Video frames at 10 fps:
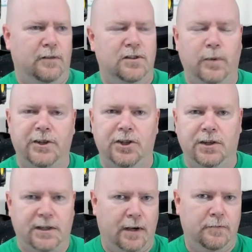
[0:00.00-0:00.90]
I've
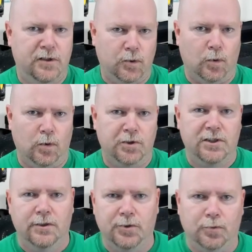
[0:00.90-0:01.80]
switched
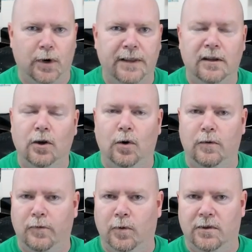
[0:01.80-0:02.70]
DevTools to write the
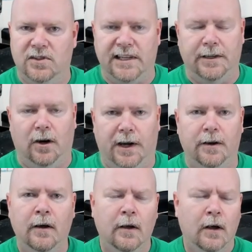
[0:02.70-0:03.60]
code for the Xenon.